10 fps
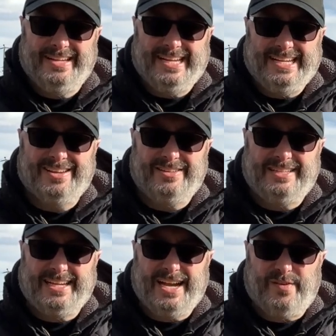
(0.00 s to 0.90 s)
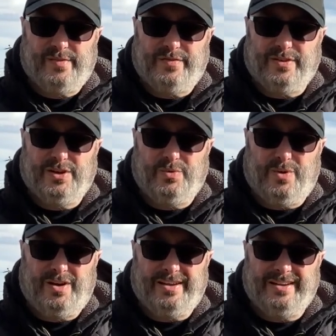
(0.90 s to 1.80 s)
and gonna take Alvin for a little
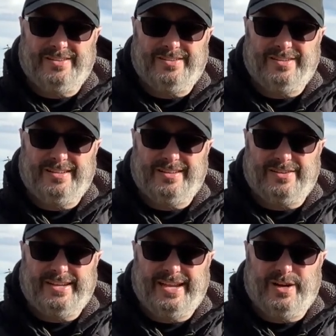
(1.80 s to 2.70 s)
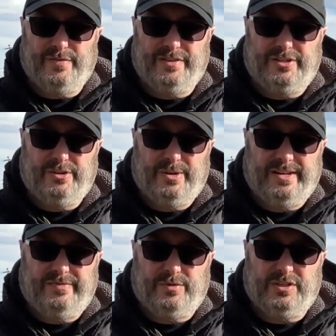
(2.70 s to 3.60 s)
walk and I'm gonna, I'm gonna head over to
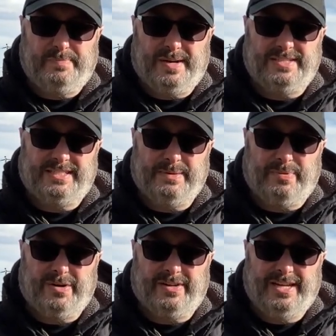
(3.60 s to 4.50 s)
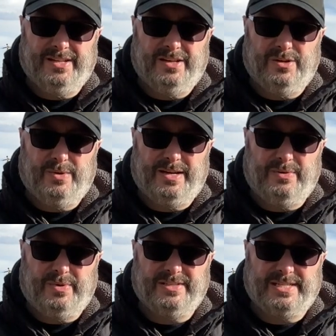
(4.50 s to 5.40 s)
uh, Fort DuPont State Park, kilo uh,
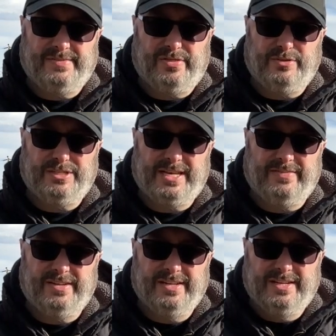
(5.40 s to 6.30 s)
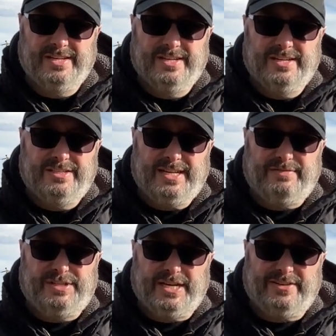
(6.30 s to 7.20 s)
1737. See
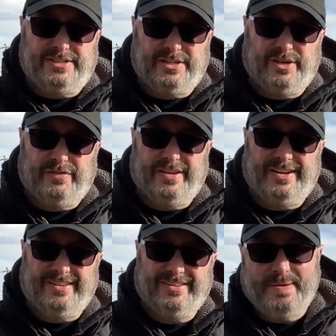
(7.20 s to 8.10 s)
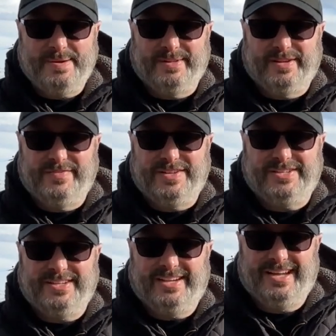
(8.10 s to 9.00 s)
if Jerry's still over there. Pay him a little
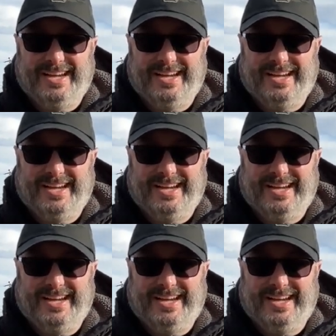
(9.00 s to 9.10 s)
visit.